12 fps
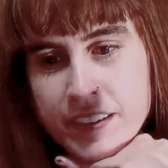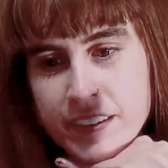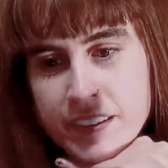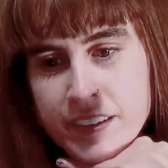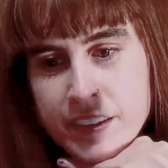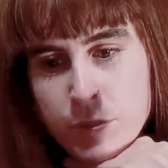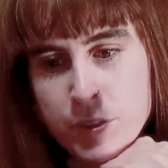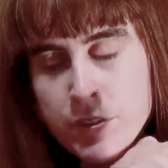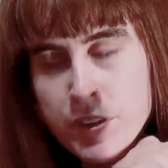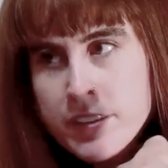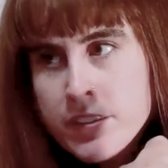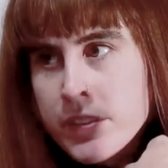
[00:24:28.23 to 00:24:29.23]
and I want to
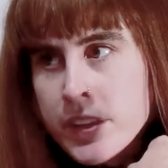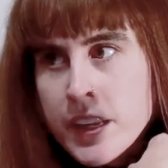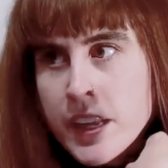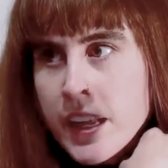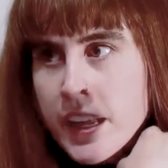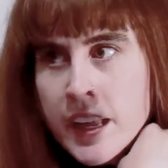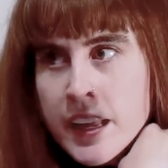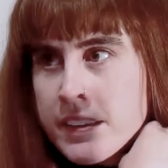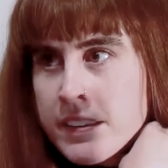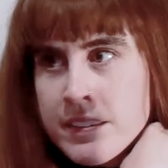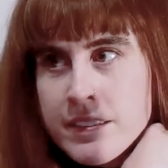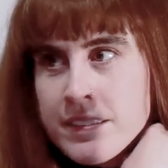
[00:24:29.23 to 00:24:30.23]
write something, I
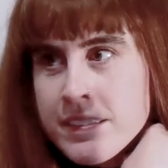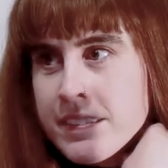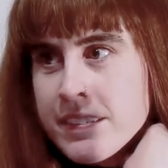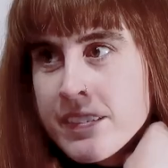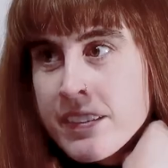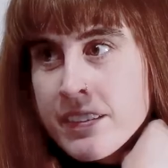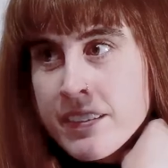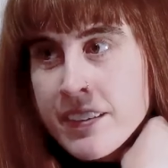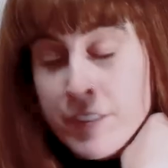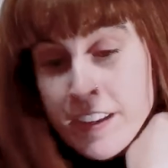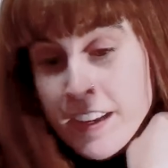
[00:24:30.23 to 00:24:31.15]
just